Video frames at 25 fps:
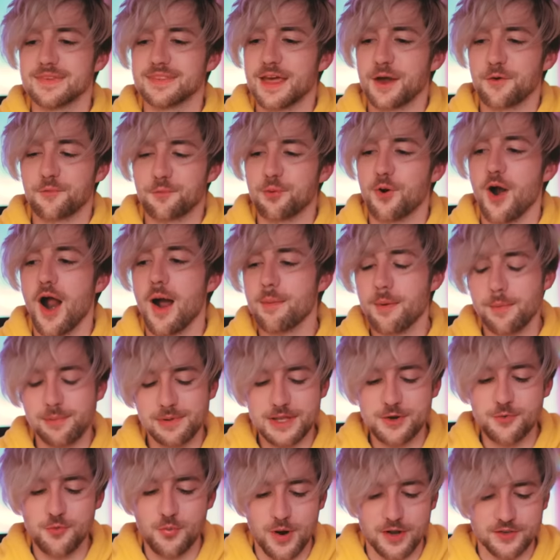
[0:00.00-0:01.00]
That
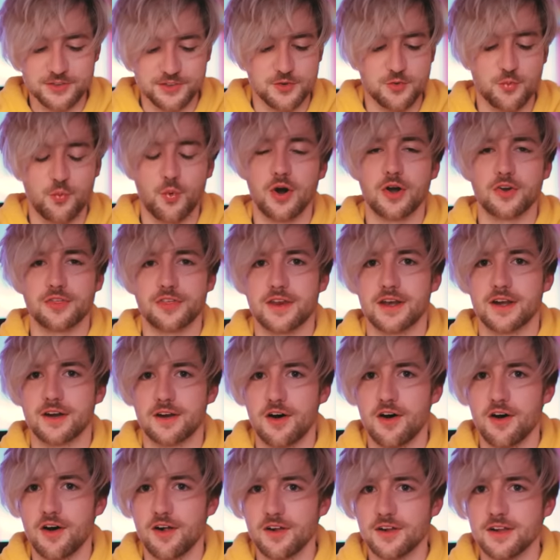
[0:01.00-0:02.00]
probably wasn't worth it at
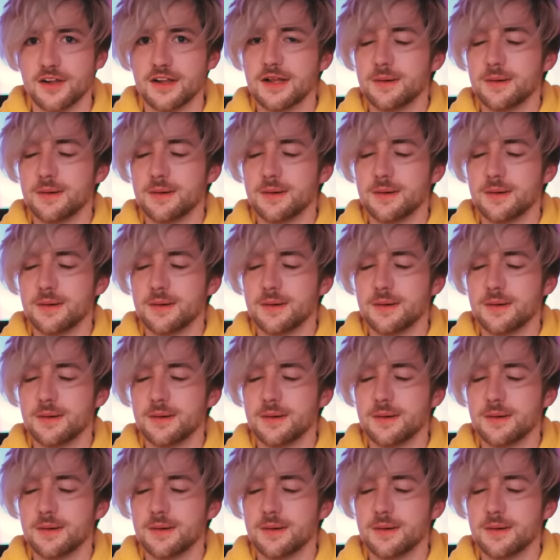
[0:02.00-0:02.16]
all,